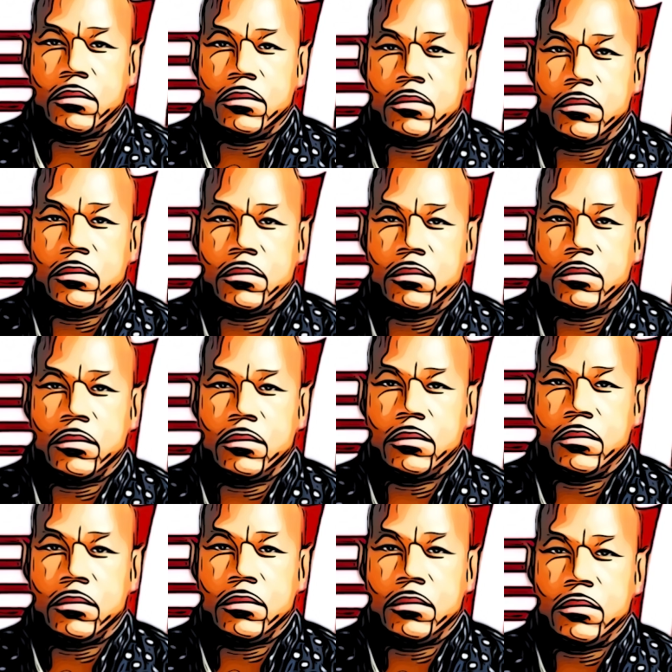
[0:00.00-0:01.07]

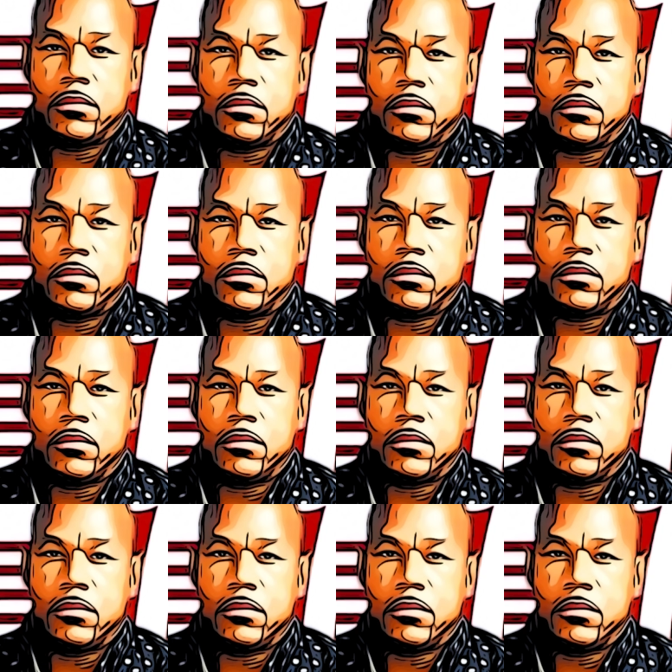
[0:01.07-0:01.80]
Nothing is said.